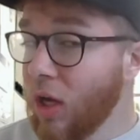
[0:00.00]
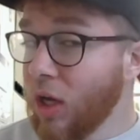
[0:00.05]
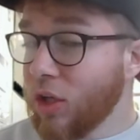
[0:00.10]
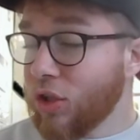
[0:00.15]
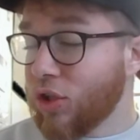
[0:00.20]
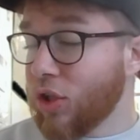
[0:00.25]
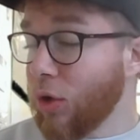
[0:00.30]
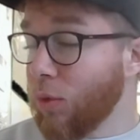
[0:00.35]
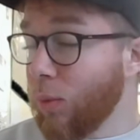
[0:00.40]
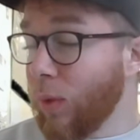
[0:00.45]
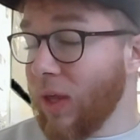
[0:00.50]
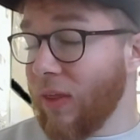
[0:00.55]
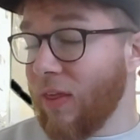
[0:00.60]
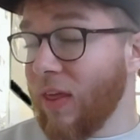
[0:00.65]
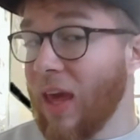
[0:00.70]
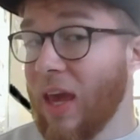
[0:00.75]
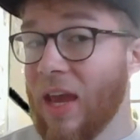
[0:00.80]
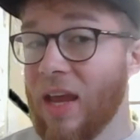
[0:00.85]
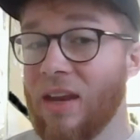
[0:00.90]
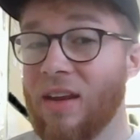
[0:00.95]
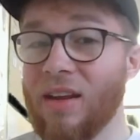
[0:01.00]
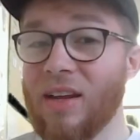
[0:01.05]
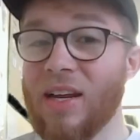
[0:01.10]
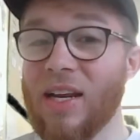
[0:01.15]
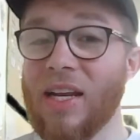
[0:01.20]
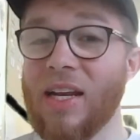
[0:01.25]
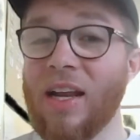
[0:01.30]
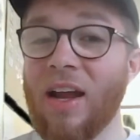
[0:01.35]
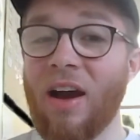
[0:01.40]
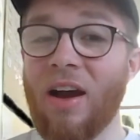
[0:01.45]
So within
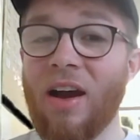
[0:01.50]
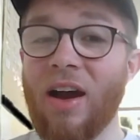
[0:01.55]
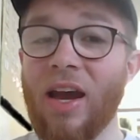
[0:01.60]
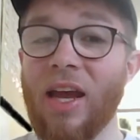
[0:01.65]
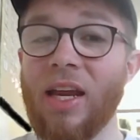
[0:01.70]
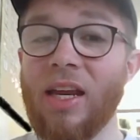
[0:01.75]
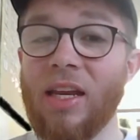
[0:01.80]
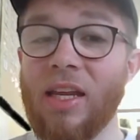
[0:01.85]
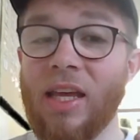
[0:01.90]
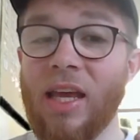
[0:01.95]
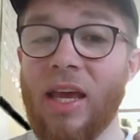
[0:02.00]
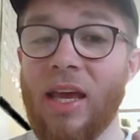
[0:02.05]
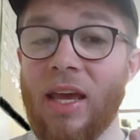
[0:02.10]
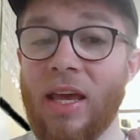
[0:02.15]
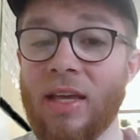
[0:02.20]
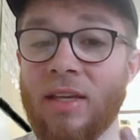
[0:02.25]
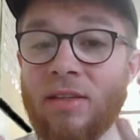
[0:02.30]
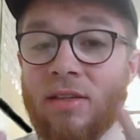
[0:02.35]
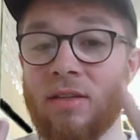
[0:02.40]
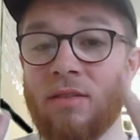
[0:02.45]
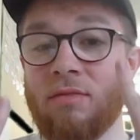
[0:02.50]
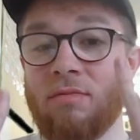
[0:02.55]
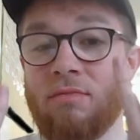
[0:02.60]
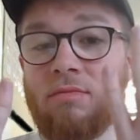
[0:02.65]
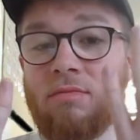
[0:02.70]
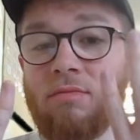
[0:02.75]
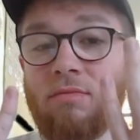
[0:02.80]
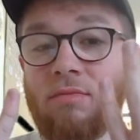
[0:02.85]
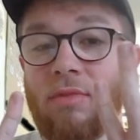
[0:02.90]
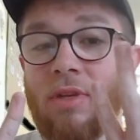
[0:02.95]
9 years,
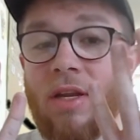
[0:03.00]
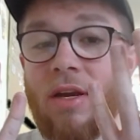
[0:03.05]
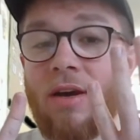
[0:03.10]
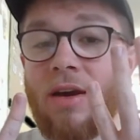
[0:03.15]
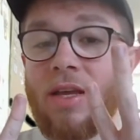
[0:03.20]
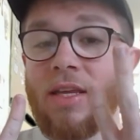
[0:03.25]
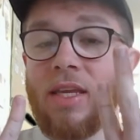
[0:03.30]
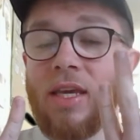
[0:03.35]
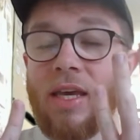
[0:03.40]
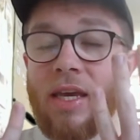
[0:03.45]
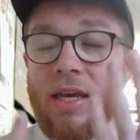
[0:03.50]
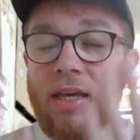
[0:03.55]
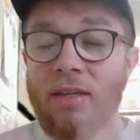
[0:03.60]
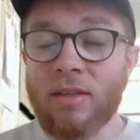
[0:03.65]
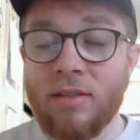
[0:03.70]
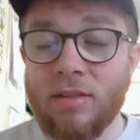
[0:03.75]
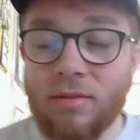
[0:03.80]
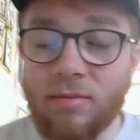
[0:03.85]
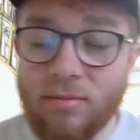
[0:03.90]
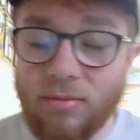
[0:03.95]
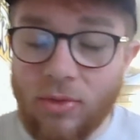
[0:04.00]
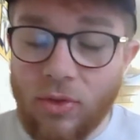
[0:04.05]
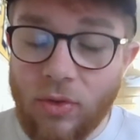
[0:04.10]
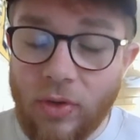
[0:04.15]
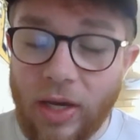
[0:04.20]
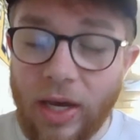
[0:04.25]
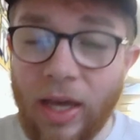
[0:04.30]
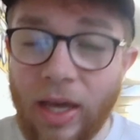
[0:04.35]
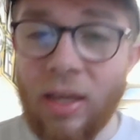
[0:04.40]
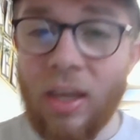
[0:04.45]

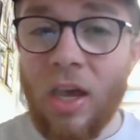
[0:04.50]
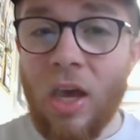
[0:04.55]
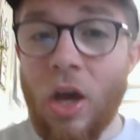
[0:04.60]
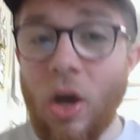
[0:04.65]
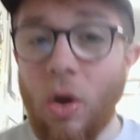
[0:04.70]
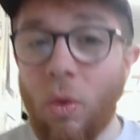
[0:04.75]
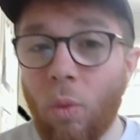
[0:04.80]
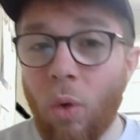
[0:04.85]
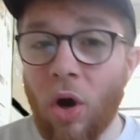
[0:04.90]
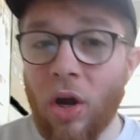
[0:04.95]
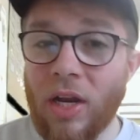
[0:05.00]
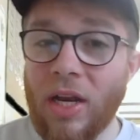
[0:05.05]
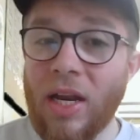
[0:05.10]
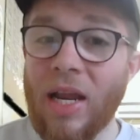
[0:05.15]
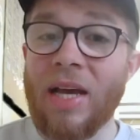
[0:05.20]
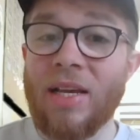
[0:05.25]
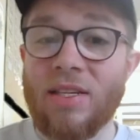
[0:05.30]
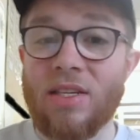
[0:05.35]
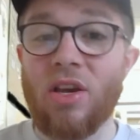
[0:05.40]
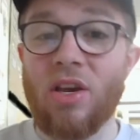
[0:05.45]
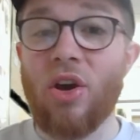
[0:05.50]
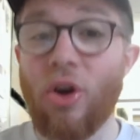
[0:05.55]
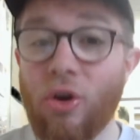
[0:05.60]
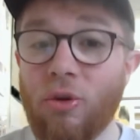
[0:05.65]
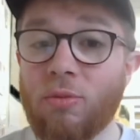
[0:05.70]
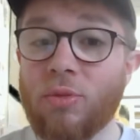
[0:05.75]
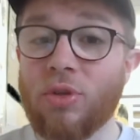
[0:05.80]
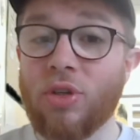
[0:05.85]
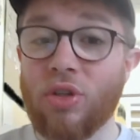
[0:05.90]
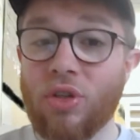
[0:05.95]
okay, what NASA
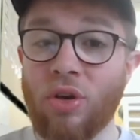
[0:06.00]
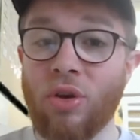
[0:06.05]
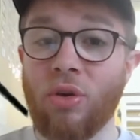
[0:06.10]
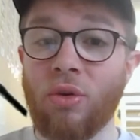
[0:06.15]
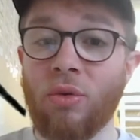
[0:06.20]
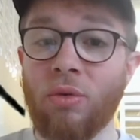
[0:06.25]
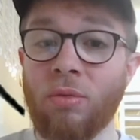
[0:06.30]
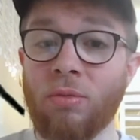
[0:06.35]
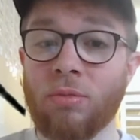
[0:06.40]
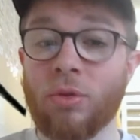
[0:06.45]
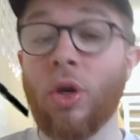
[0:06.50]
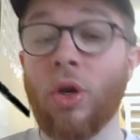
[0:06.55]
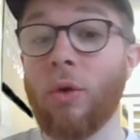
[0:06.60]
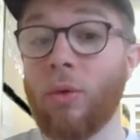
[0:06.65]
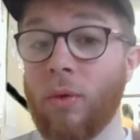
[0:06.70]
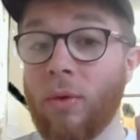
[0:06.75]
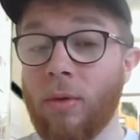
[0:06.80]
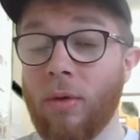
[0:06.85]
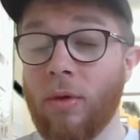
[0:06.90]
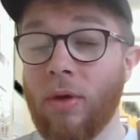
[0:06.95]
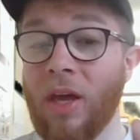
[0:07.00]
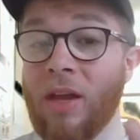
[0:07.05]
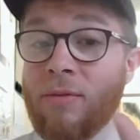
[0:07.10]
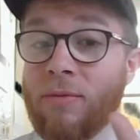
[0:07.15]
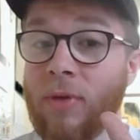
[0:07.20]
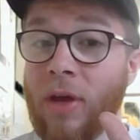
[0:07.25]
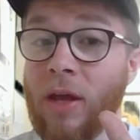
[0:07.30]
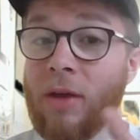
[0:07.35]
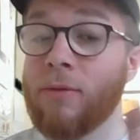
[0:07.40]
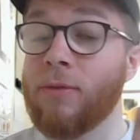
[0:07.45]
hope to do, so
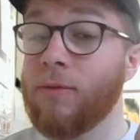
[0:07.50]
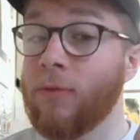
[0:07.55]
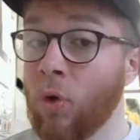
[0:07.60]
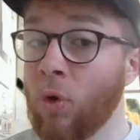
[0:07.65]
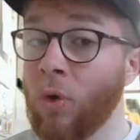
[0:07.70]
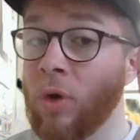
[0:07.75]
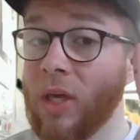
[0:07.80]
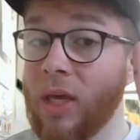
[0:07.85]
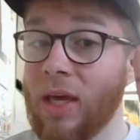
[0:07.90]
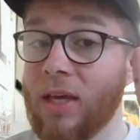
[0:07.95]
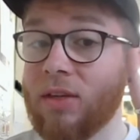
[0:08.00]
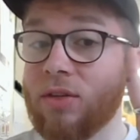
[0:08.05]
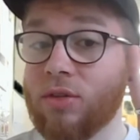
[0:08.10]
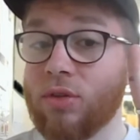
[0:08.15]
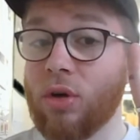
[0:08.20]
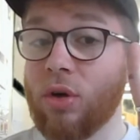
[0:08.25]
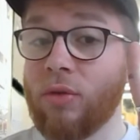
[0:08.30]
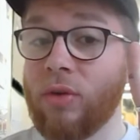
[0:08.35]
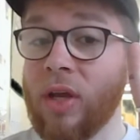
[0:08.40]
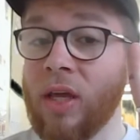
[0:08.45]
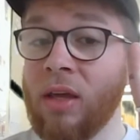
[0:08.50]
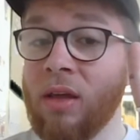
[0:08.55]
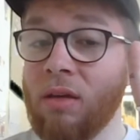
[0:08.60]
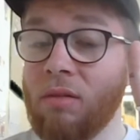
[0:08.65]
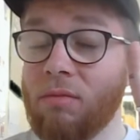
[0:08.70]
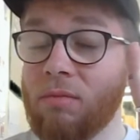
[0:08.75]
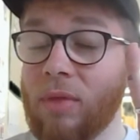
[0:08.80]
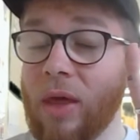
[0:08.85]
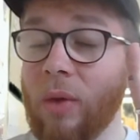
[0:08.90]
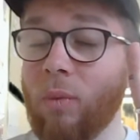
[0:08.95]
in 4 years,
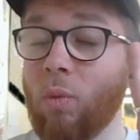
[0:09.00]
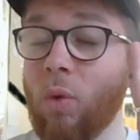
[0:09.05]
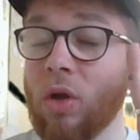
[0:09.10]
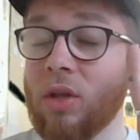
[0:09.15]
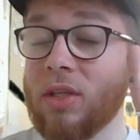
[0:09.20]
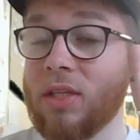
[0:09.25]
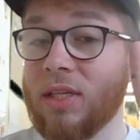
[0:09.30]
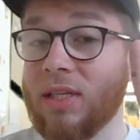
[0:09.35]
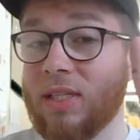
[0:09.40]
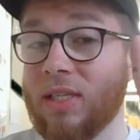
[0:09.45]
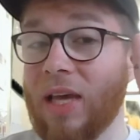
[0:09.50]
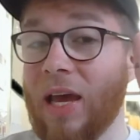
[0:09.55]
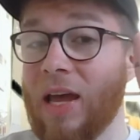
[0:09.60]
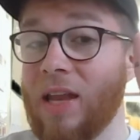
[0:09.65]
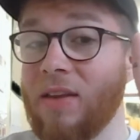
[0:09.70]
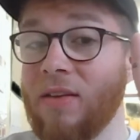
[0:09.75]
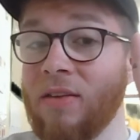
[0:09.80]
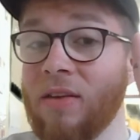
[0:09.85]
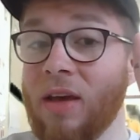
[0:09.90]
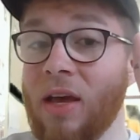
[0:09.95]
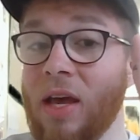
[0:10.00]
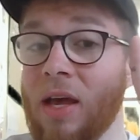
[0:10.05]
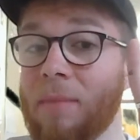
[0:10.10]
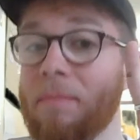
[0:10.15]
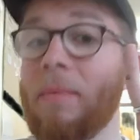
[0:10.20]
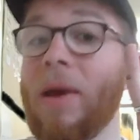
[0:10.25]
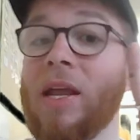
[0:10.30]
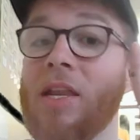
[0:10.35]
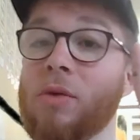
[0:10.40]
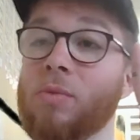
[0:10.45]
they want to send
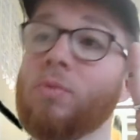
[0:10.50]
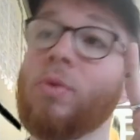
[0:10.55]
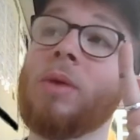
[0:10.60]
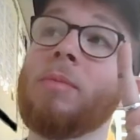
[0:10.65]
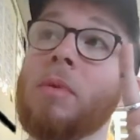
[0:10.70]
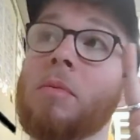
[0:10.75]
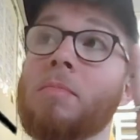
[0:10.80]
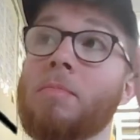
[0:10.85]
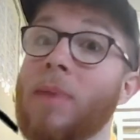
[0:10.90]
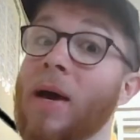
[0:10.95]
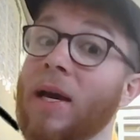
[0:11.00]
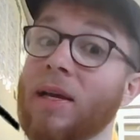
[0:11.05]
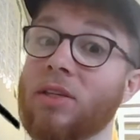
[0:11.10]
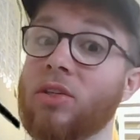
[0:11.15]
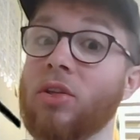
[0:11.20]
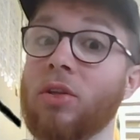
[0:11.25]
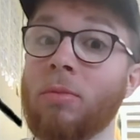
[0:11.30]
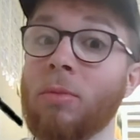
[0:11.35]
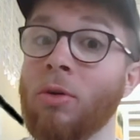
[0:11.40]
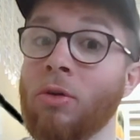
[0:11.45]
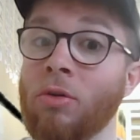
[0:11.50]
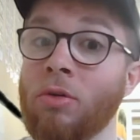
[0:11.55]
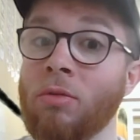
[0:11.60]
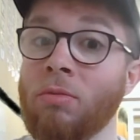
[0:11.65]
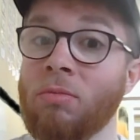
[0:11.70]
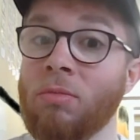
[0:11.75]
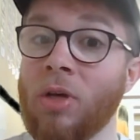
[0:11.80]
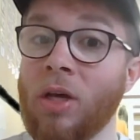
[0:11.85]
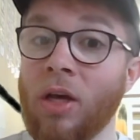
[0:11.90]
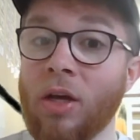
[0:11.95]
men and women back to the
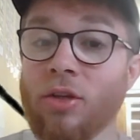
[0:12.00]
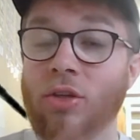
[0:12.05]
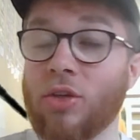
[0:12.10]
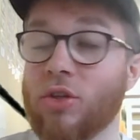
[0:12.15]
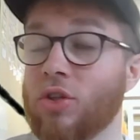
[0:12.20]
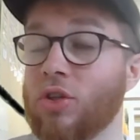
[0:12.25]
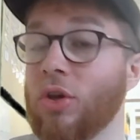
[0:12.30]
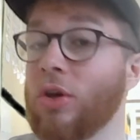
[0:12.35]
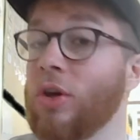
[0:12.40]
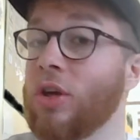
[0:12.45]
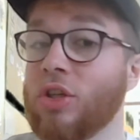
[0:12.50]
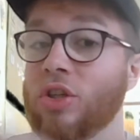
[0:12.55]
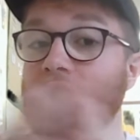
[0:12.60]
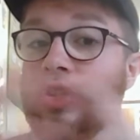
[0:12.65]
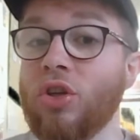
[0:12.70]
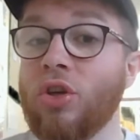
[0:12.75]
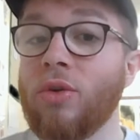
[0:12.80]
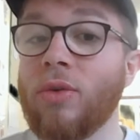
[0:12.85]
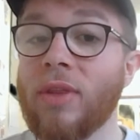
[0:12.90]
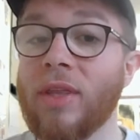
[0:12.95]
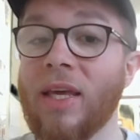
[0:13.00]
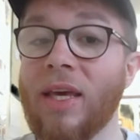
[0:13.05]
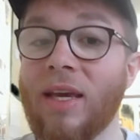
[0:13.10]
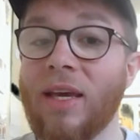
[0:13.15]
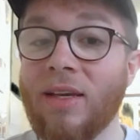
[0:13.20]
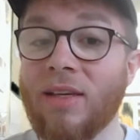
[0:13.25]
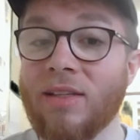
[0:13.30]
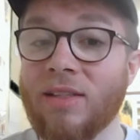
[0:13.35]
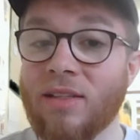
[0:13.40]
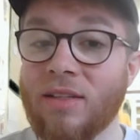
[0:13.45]
moon to search new
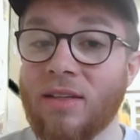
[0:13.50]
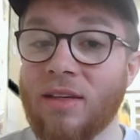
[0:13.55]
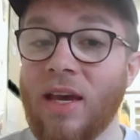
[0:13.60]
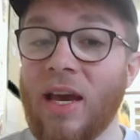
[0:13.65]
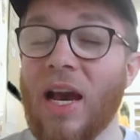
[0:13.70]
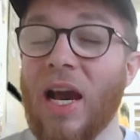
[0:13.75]
things.